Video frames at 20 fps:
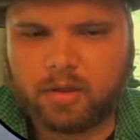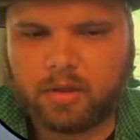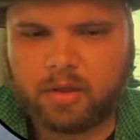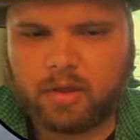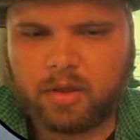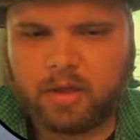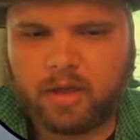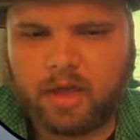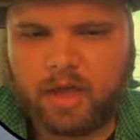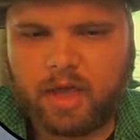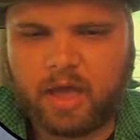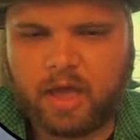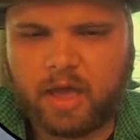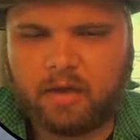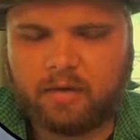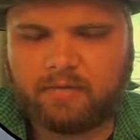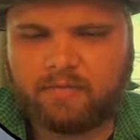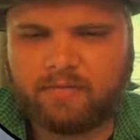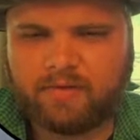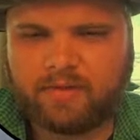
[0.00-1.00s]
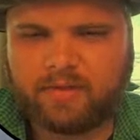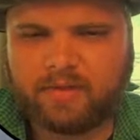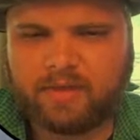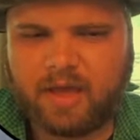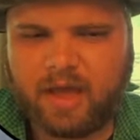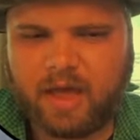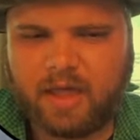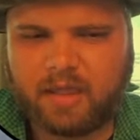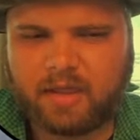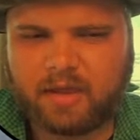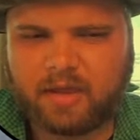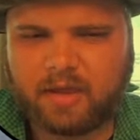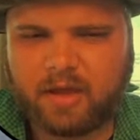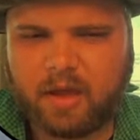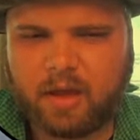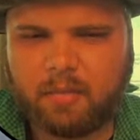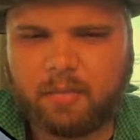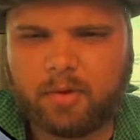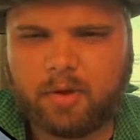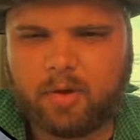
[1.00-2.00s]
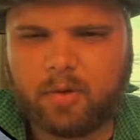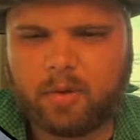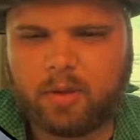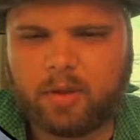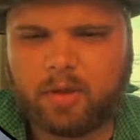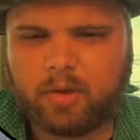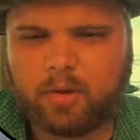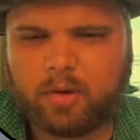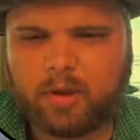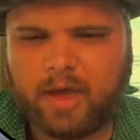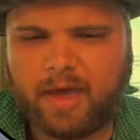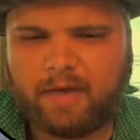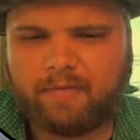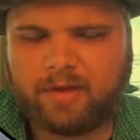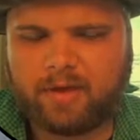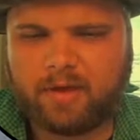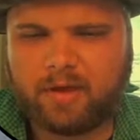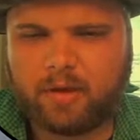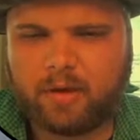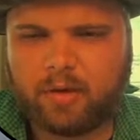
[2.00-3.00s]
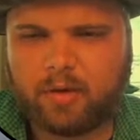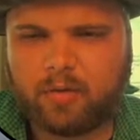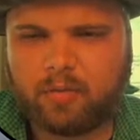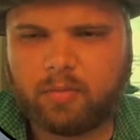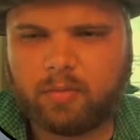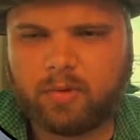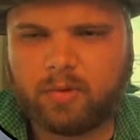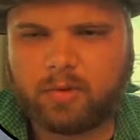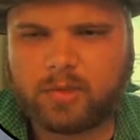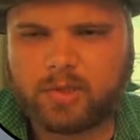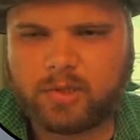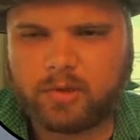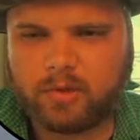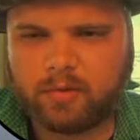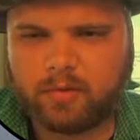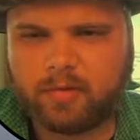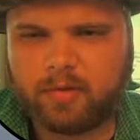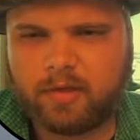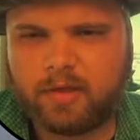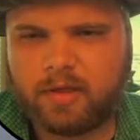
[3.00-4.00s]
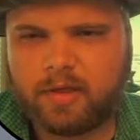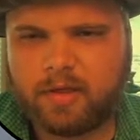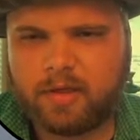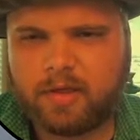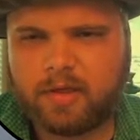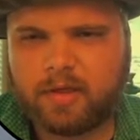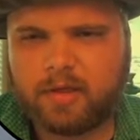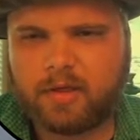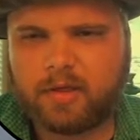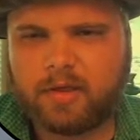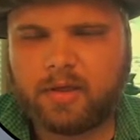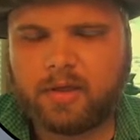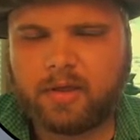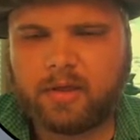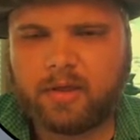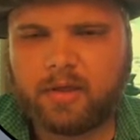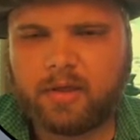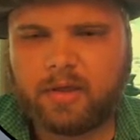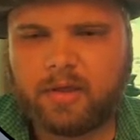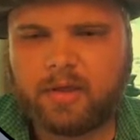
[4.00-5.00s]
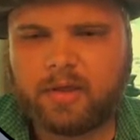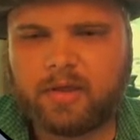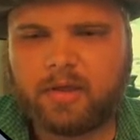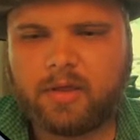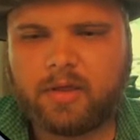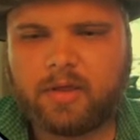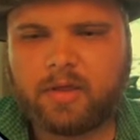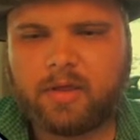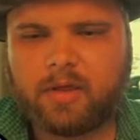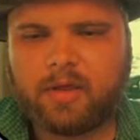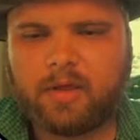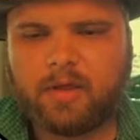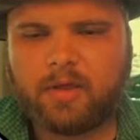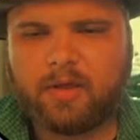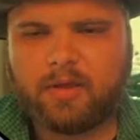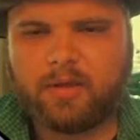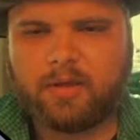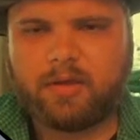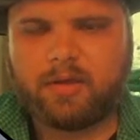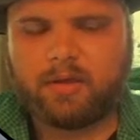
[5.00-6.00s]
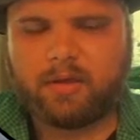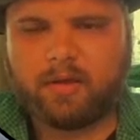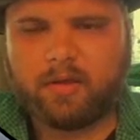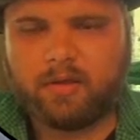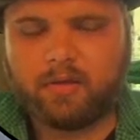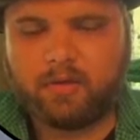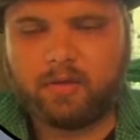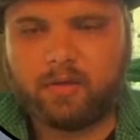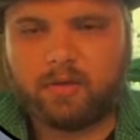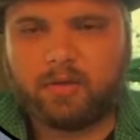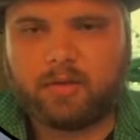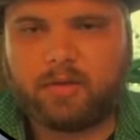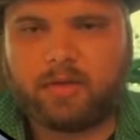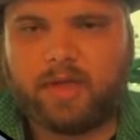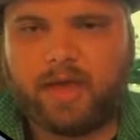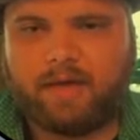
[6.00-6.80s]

But this is the point we start getting behind. We have Tron, but no decent threats. We kind of want our planeswalkers here.